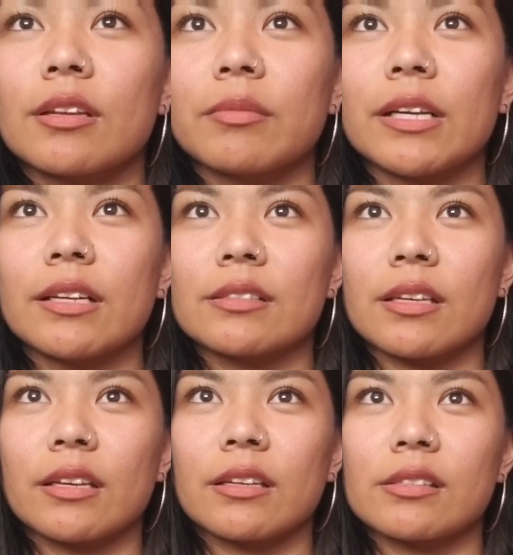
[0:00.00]
because
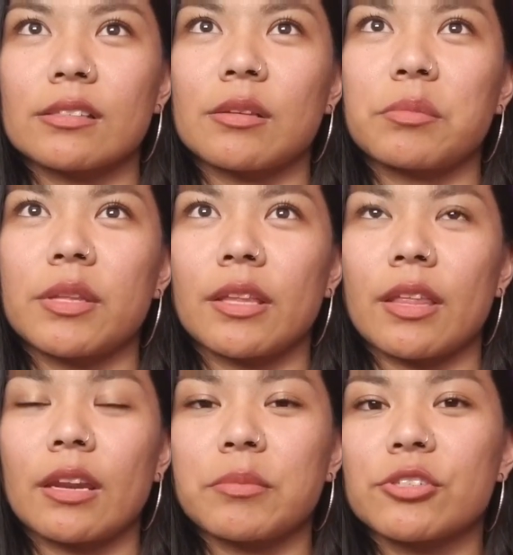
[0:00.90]
like it's something
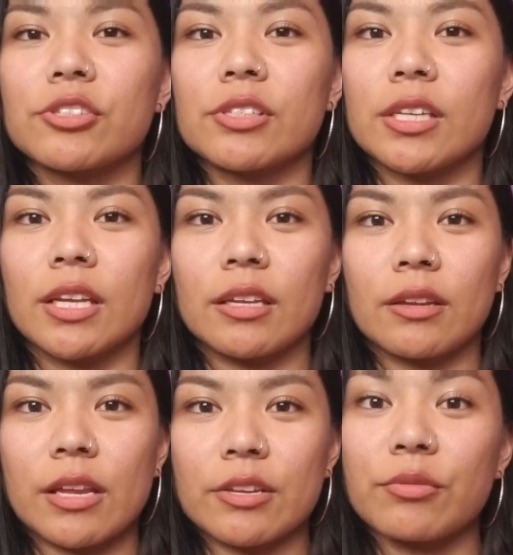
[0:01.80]
that I'm interested in
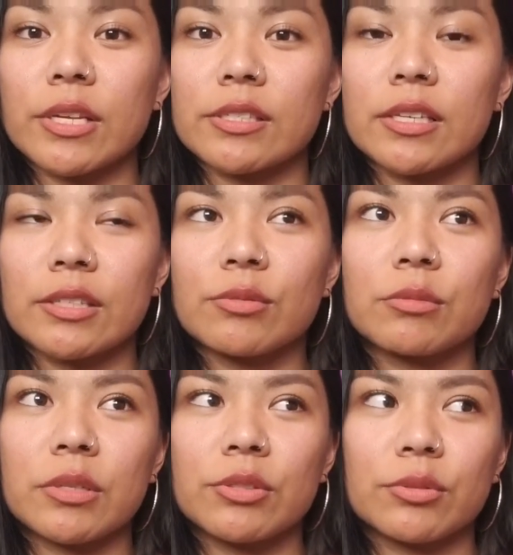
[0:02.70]
and it resonates with
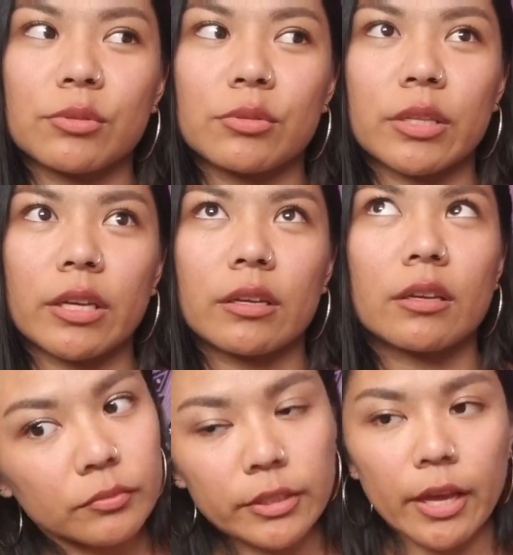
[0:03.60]
me too. Like,
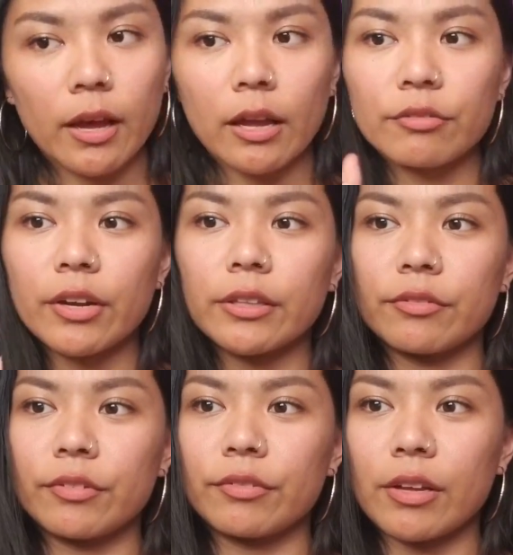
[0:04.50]
yeah, I find the
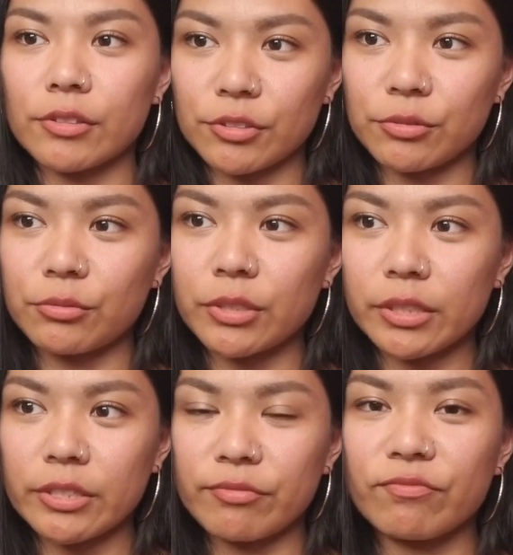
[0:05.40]
fifth house
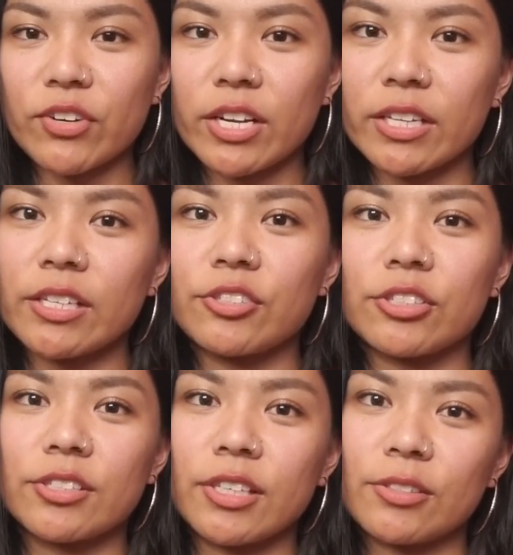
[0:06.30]
really fun and
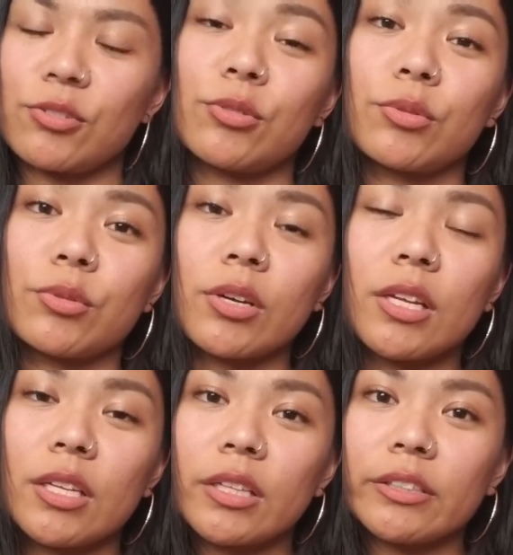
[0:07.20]
interesting to
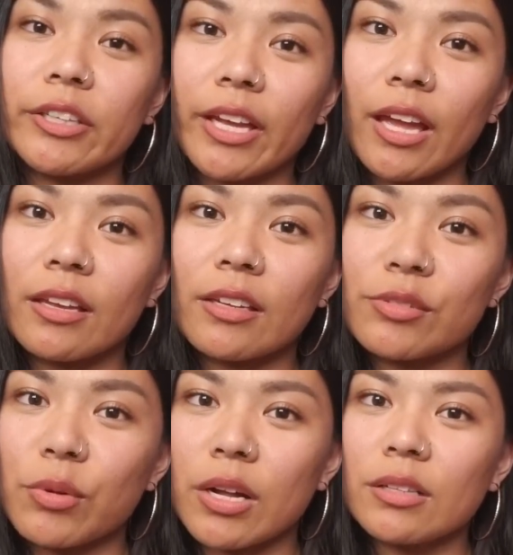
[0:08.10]
look at
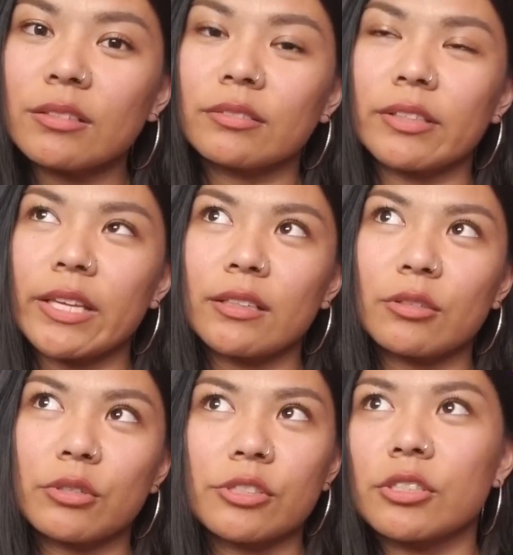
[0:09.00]
as well, natal
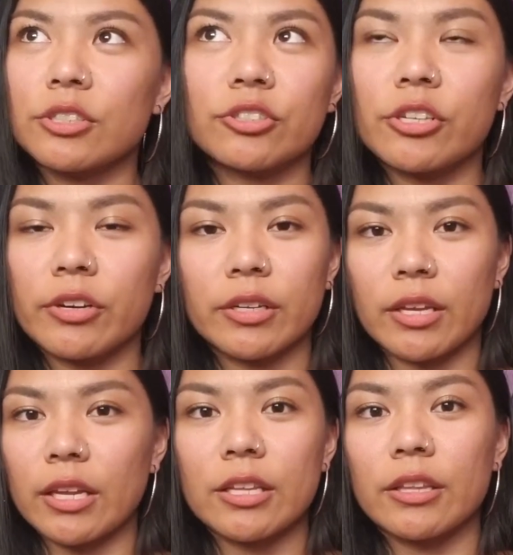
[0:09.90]
or synastry or
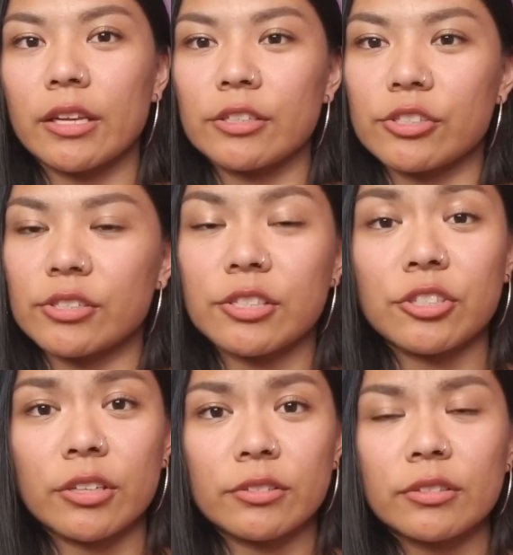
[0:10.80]
anything just in
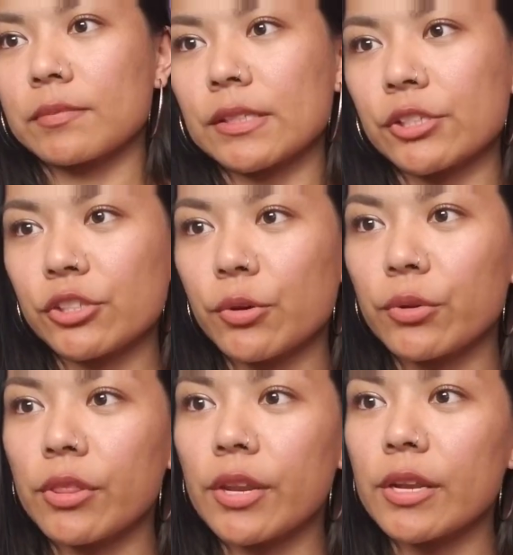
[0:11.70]
general. So
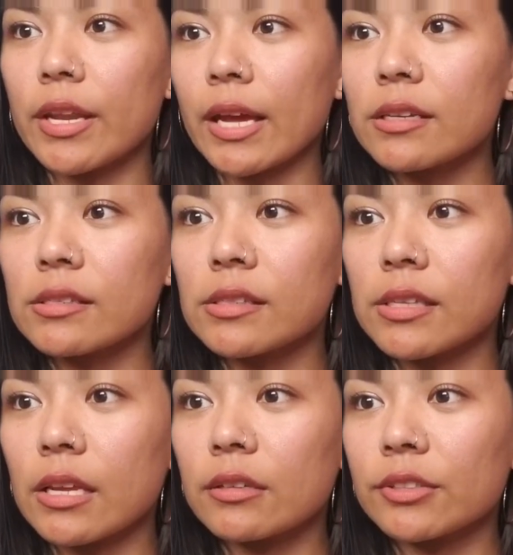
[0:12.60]
the next
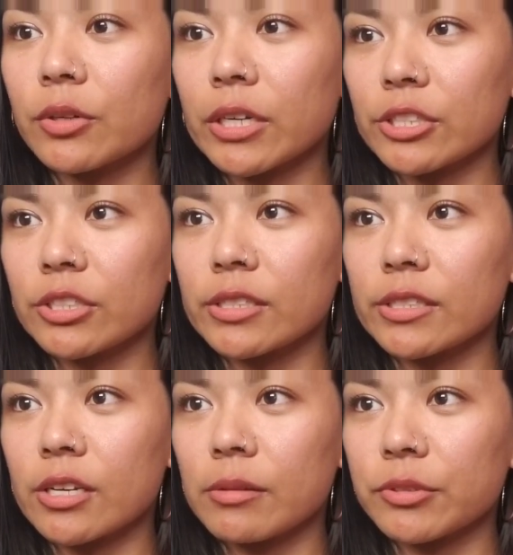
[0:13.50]
set of questions
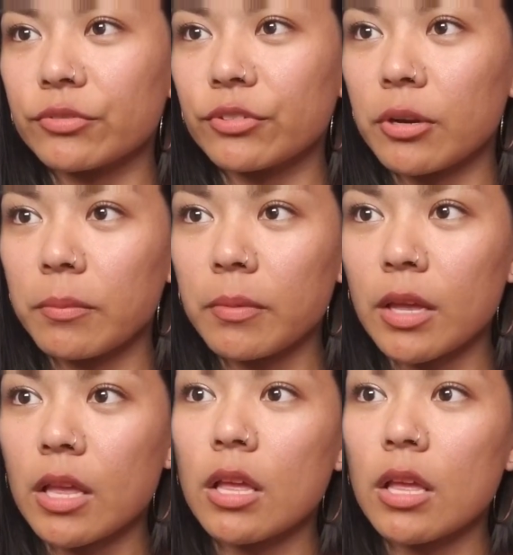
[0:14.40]
comes from,